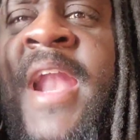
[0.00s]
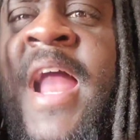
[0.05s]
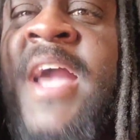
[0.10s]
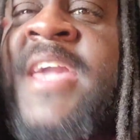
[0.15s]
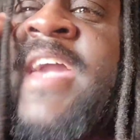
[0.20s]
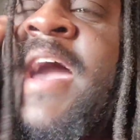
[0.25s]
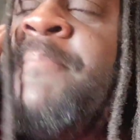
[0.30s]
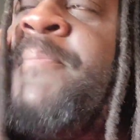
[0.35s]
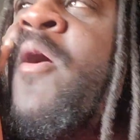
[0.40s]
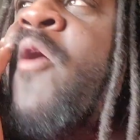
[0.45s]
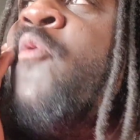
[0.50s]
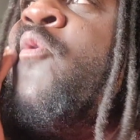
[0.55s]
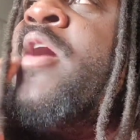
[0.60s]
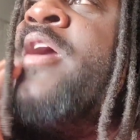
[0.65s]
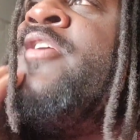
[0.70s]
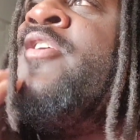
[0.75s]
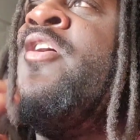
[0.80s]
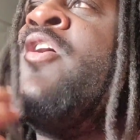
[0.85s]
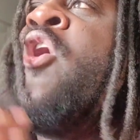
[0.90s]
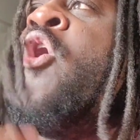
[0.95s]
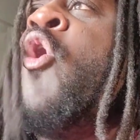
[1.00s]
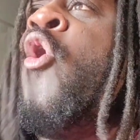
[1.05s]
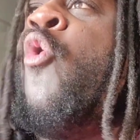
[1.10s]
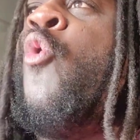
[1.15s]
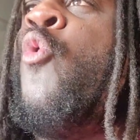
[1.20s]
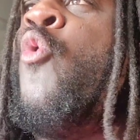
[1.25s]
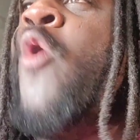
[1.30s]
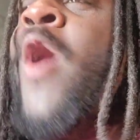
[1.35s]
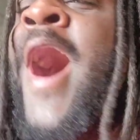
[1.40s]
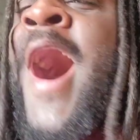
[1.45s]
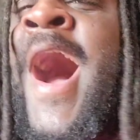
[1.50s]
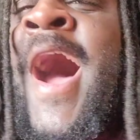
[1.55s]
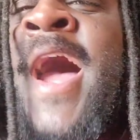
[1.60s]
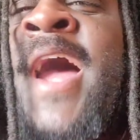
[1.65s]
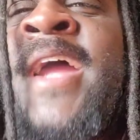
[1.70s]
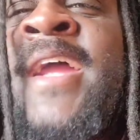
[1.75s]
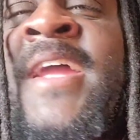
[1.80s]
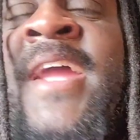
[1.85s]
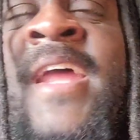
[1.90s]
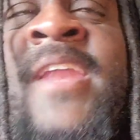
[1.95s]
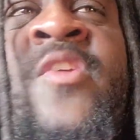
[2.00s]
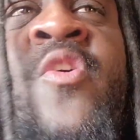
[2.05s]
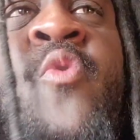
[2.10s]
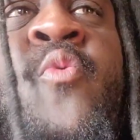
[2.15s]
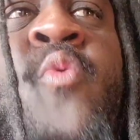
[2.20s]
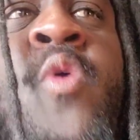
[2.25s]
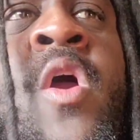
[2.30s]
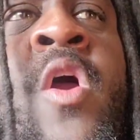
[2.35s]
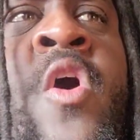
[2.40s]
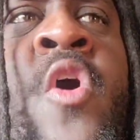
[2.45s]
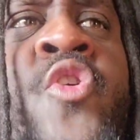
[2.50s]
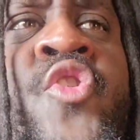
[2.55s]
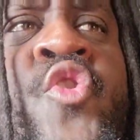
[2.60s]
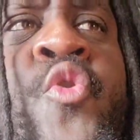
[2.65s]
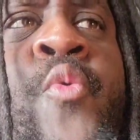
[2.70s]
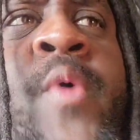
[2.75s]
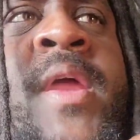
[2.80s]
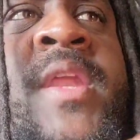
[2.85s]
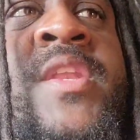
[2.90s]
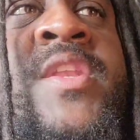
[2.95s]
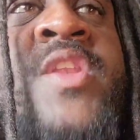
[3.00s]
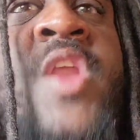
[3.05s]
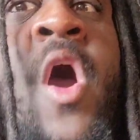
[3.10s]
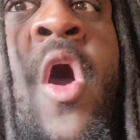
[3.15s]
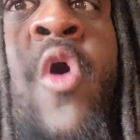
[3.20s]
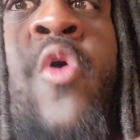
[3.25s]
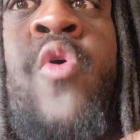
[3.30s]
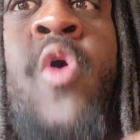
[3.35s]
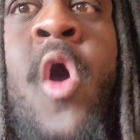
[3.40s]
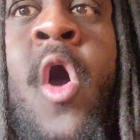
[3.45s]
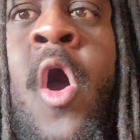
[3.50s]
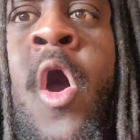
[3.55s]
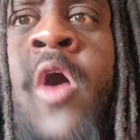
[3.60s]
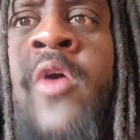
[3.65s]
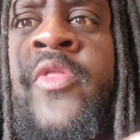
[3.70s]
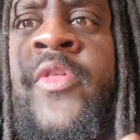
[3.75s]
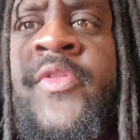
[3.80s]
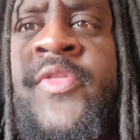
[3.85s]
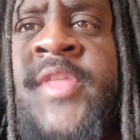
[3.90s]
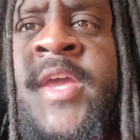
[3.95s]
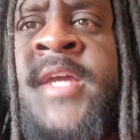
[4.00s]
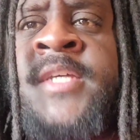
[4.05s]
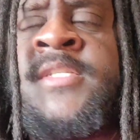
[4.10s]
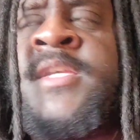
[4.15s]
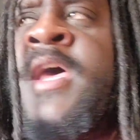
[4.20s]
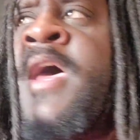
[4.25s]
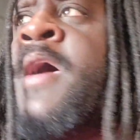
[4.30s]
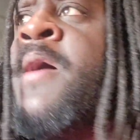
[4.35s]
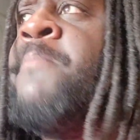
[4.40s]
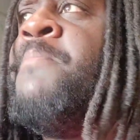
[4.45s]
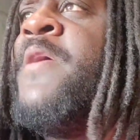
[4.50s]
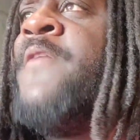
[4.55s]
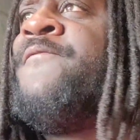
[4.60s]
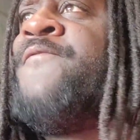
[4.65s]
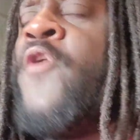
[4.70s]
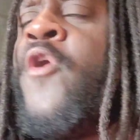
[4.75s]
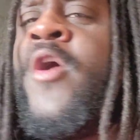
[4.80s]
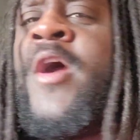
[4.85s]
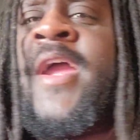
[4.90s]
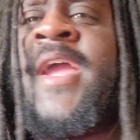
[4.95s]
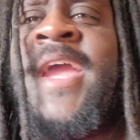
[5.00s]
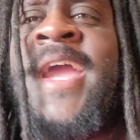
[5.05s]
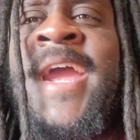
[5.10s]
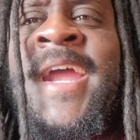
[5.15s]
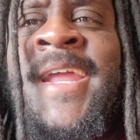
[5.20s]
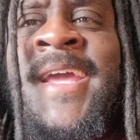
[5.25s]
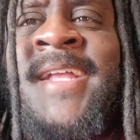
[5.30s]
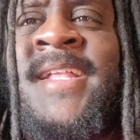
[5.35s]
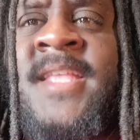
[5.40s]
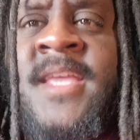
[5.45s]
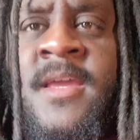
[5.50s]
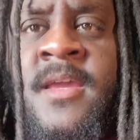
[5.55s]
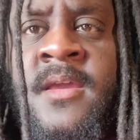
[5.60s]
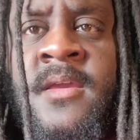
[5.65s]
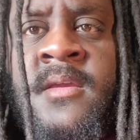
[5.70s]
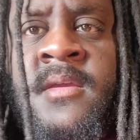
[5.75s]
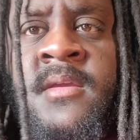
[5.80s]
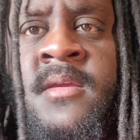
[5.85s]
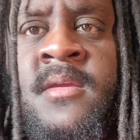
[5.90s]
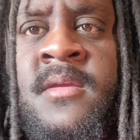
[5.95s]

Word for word: And I kept on wondering, why in the world do we know all of this before anything?